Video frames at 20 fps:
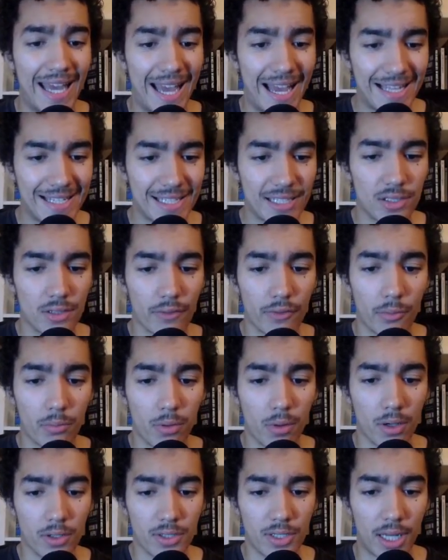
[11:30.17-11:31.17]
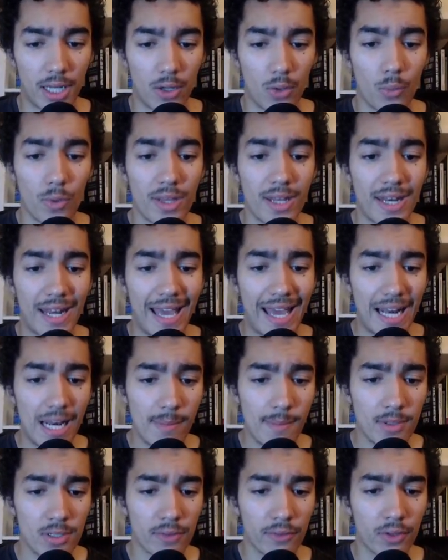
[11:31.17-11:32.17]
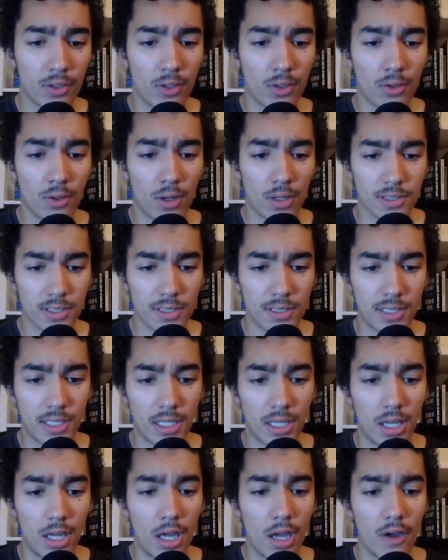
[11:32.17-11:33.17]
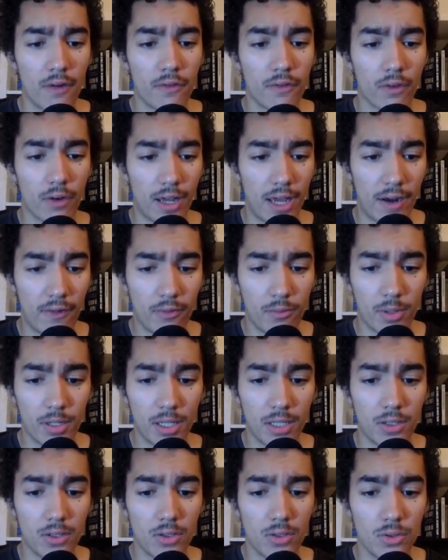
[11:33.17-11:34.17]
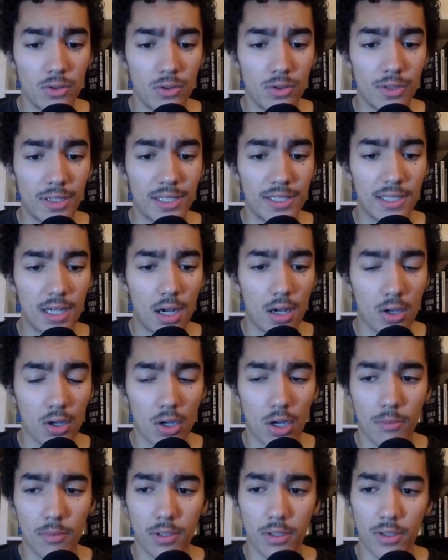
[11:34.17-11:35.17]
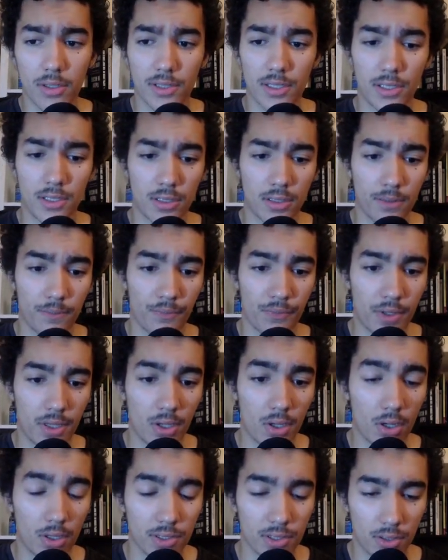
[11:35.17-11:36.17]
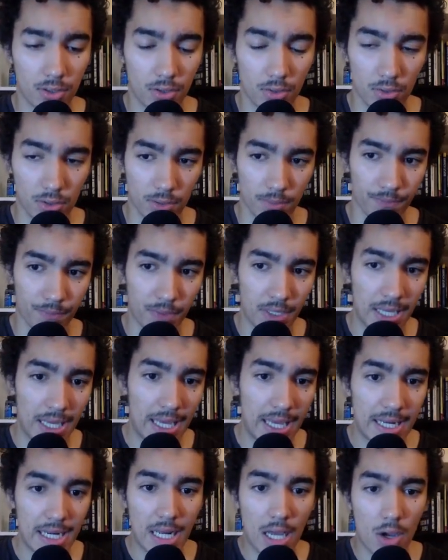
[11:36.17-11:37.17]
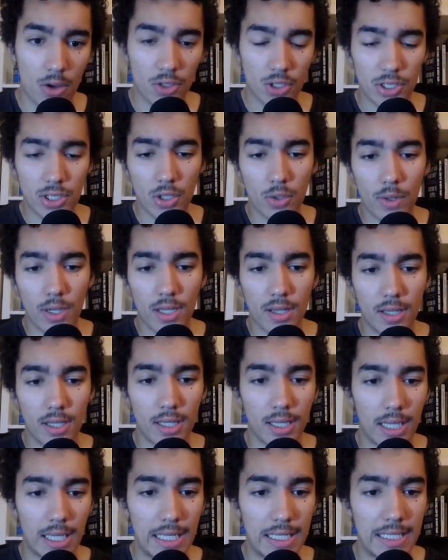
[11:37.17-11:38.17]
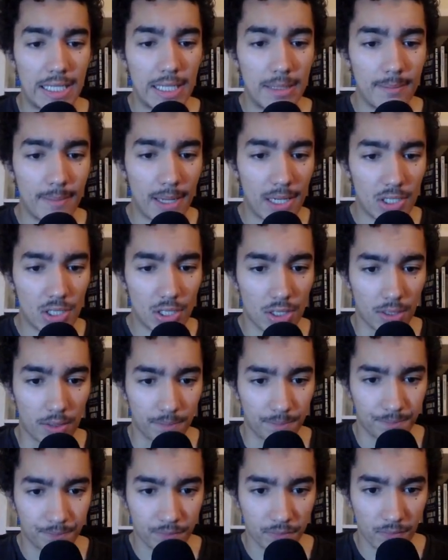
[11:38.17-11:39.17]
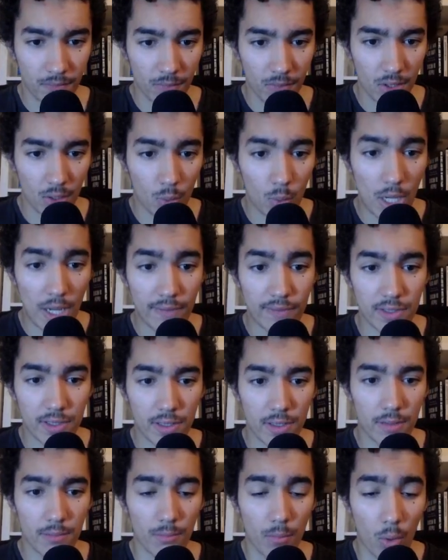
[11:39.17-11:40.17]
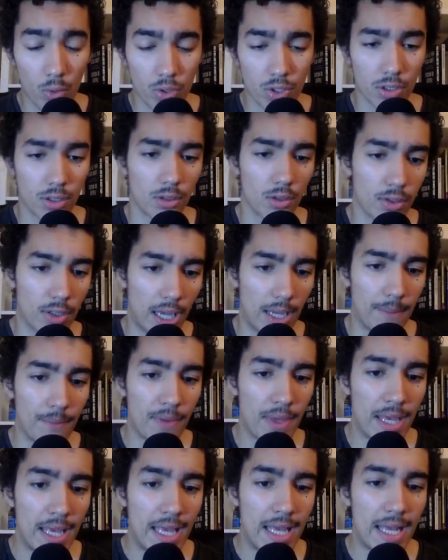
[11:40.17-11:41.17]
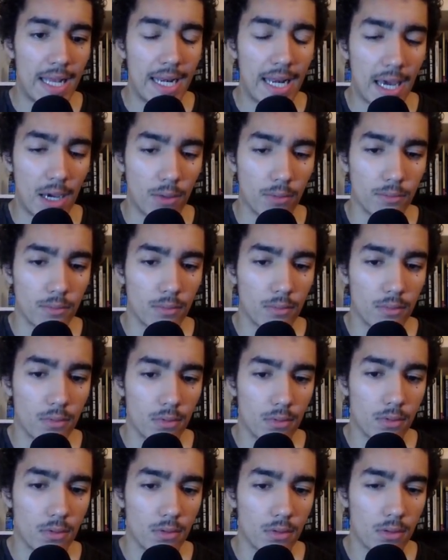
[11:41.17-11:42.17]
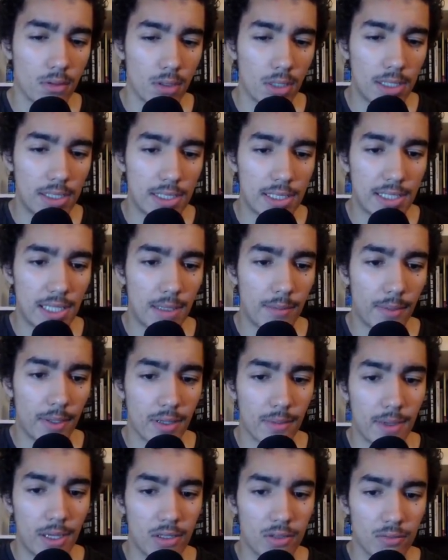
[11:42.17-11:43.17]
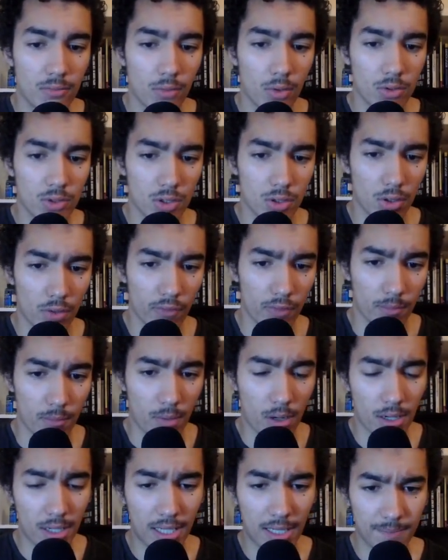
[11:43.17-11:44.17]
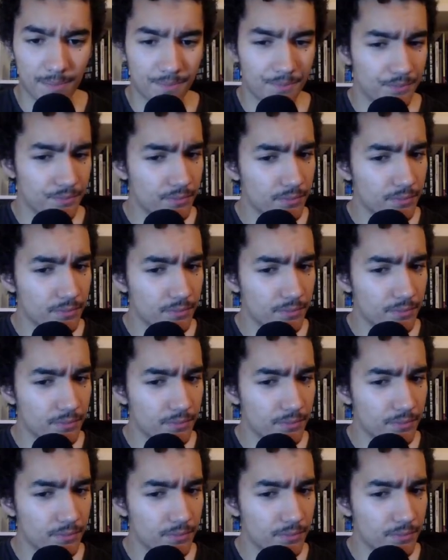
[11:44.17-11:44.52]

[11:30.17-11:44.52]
essence of the blockchain, with an element of curiosity for everybody due to its uncommon constitution. Now, just a quick thing, he did mention waves motion. Okay, now it's sustained by the waves motion of the market.